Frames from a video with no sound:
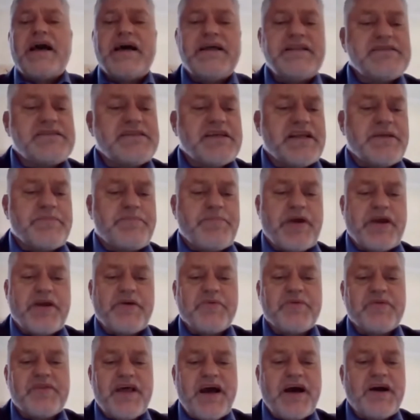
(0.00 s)
and
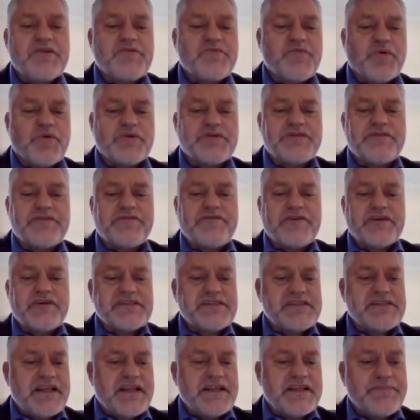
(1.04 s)
Sedibeng without water for
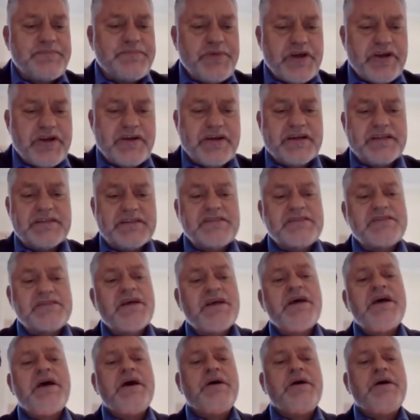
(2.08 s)
extended periods.